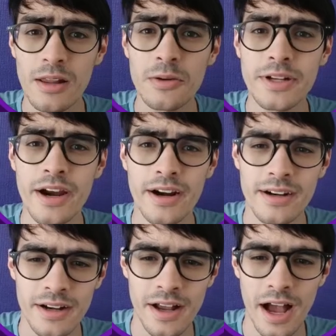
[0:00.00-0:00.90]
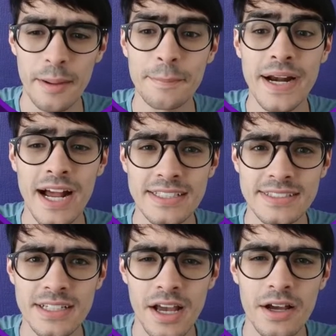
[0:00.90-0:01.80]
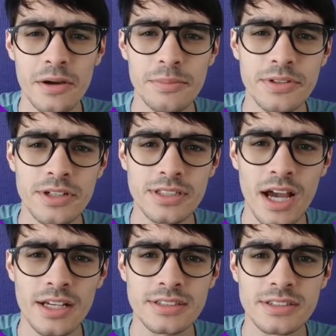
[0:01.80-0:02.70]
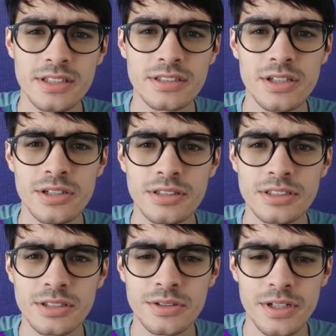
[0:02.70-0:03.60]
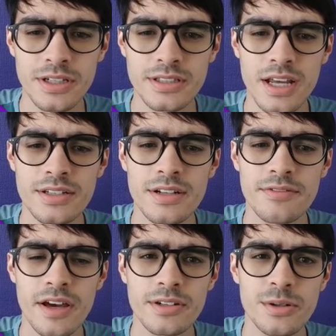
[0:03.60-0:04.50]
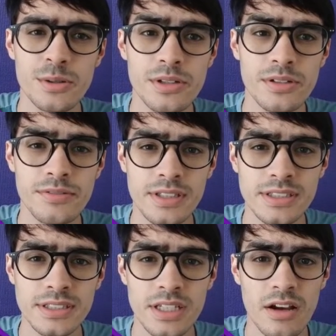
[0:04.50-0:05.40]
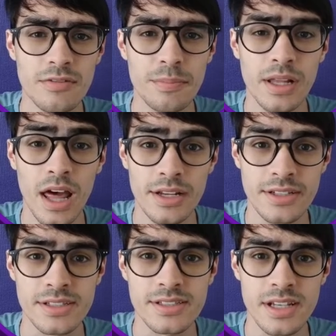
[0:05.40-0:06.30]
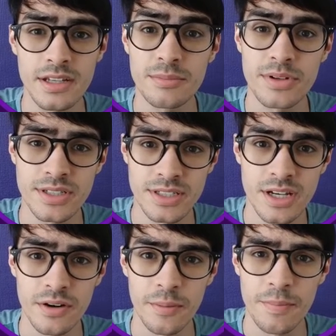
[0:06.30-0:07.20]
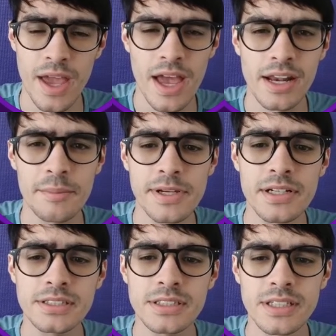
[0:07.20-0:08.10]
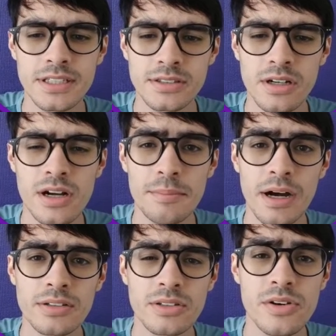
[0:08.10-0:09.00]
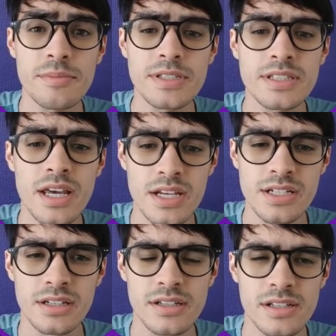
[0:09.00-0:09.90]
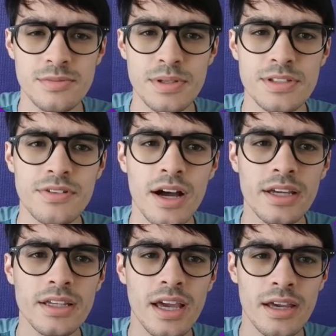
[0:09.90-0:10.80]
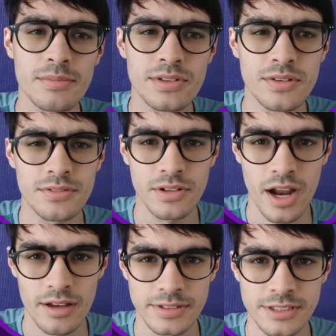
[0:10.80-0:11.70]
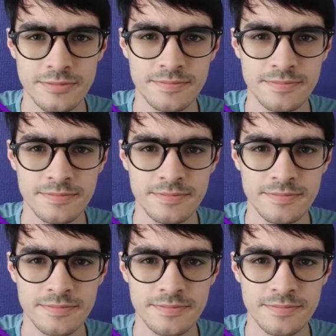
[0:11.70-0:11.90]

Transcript: Hello there, I'm Brás, a computer science doctoral student at the Federal University of Pelotas in Brazil, and I'm here today to talk about GrameStation, specifying games with graphs.